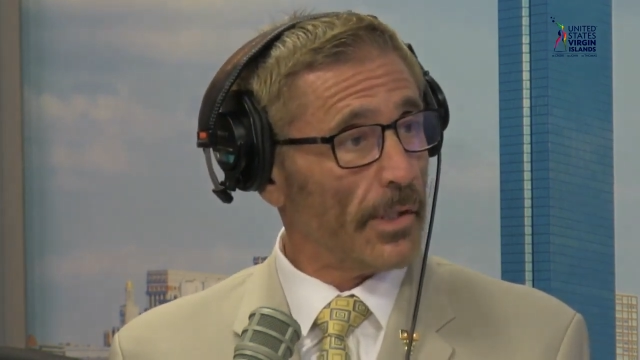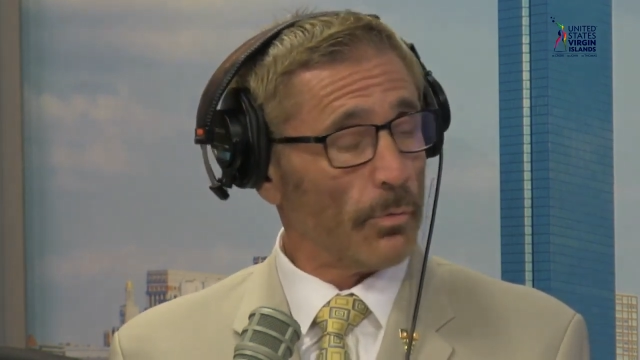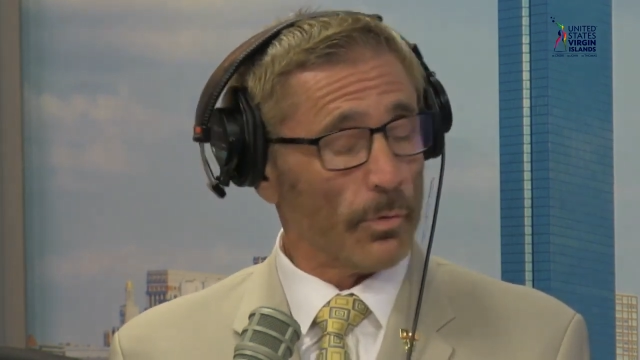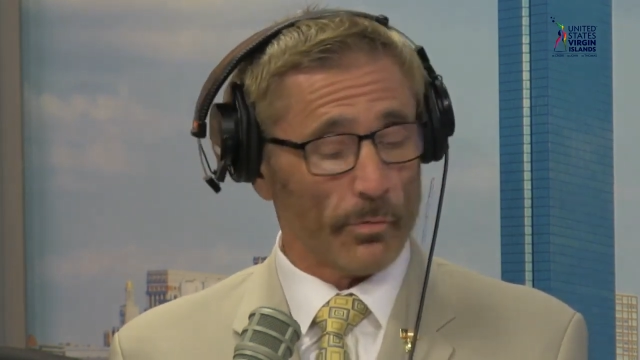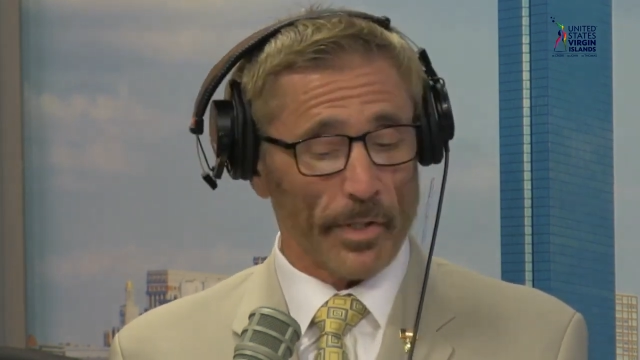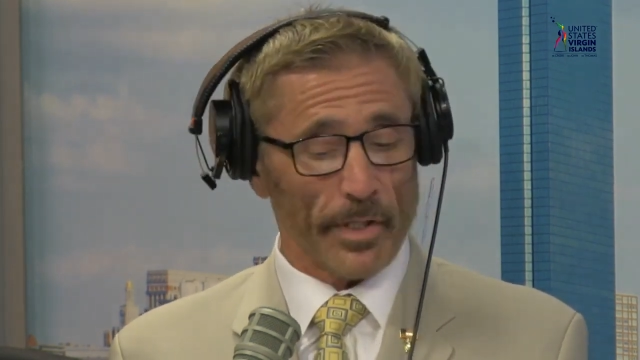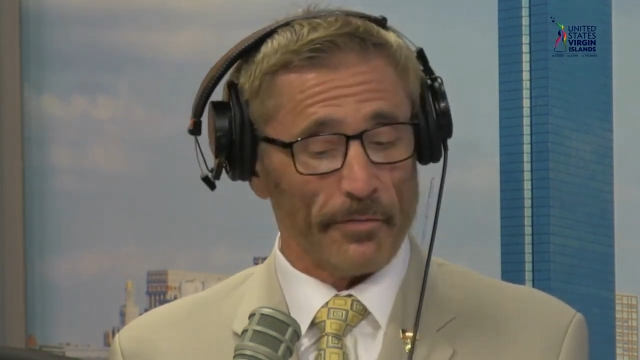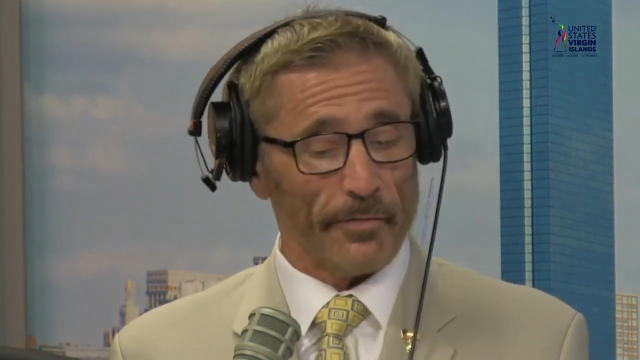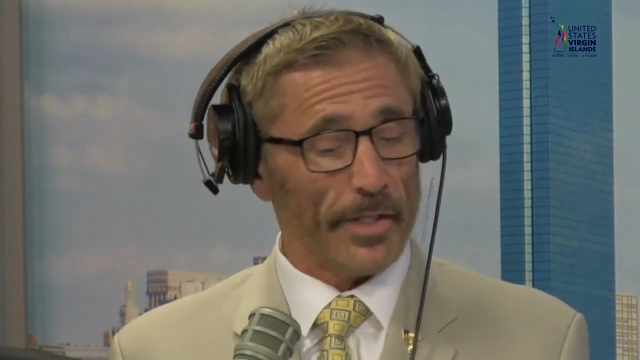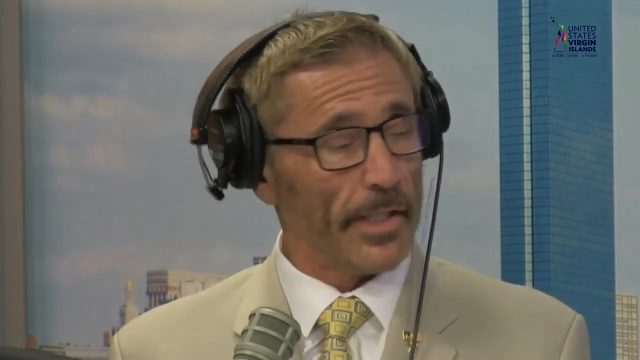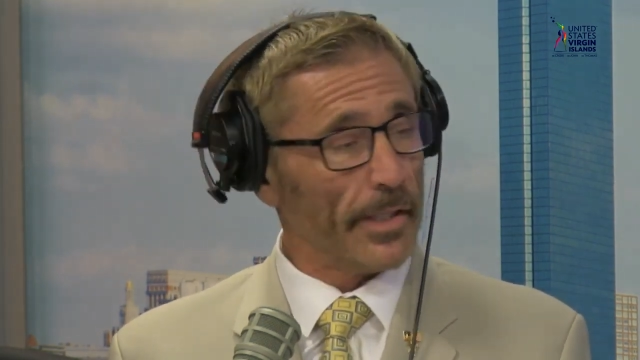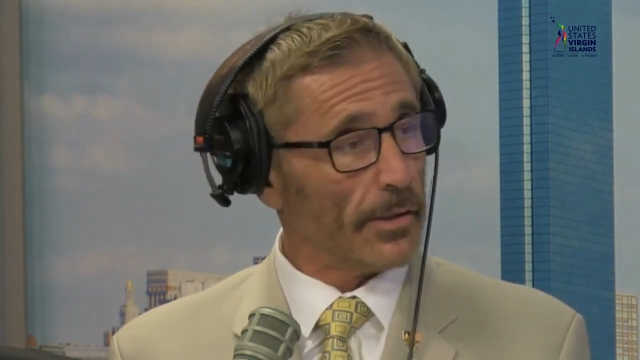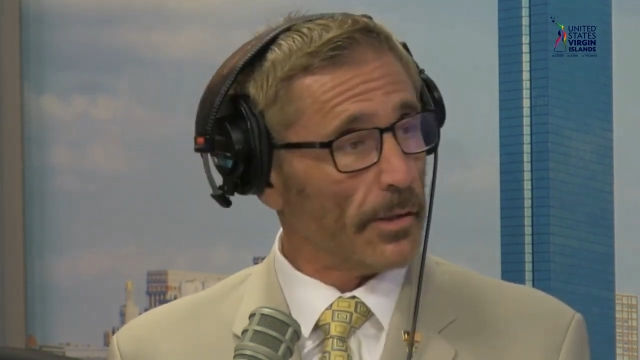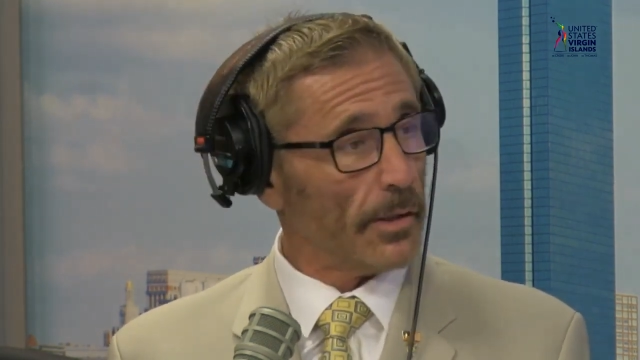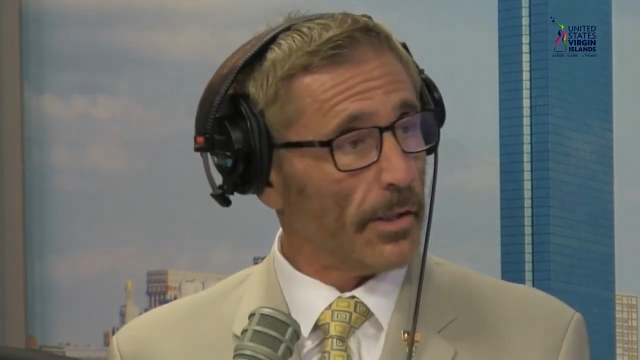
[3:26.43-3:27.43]
We're
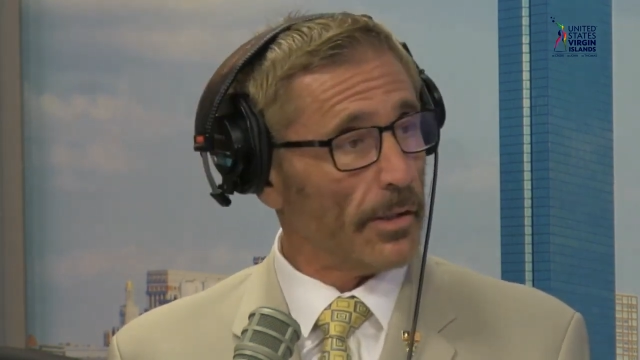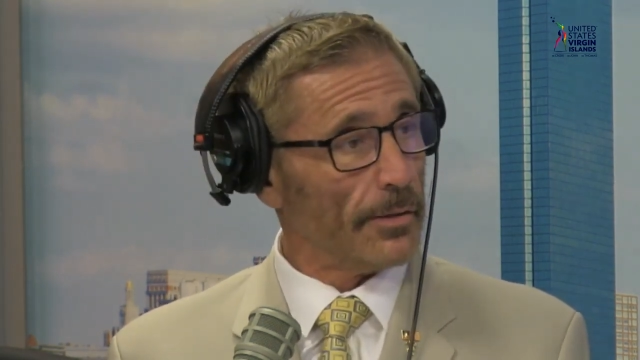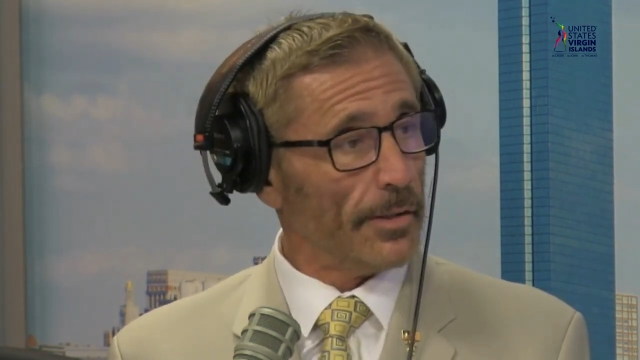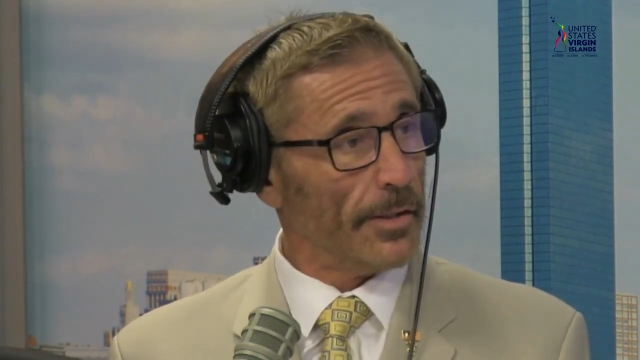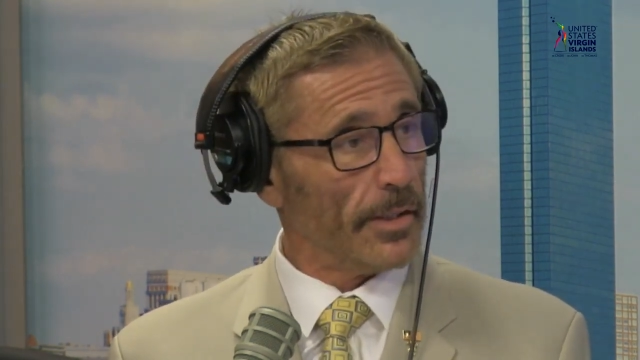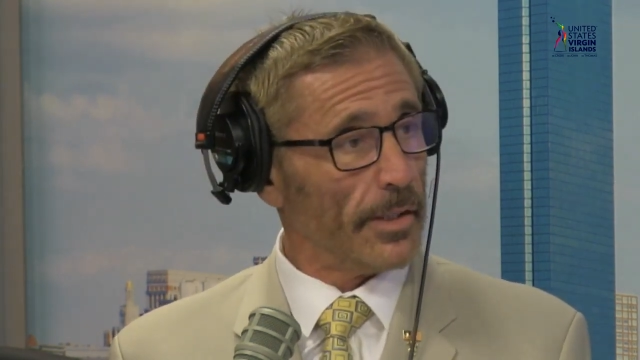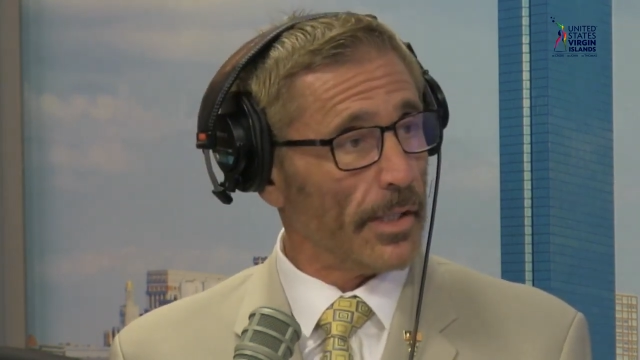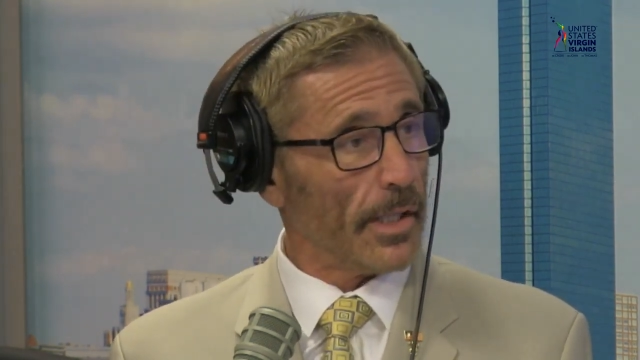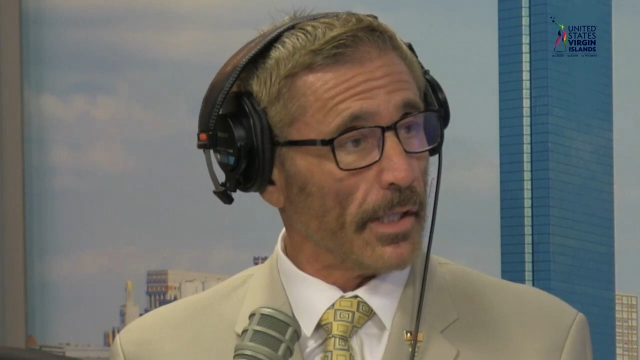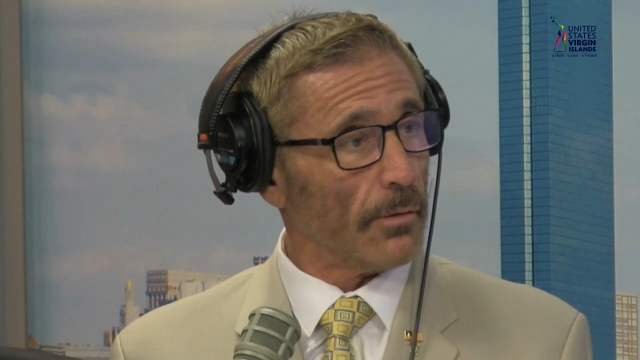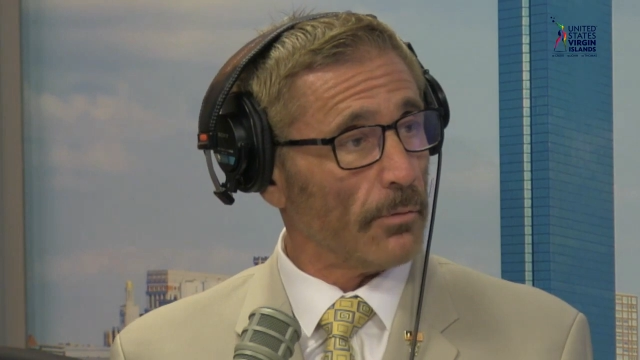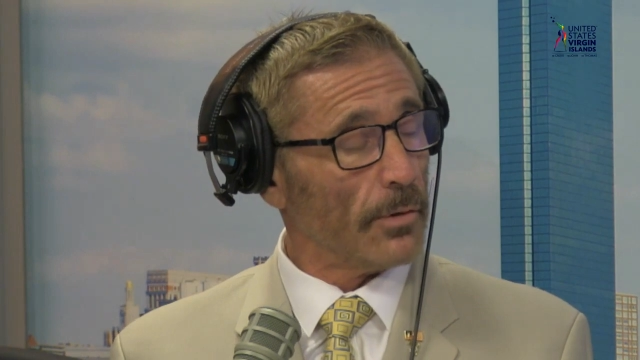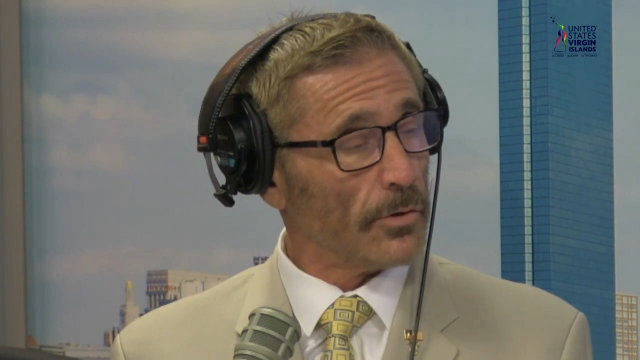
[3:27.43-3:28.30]
renovating the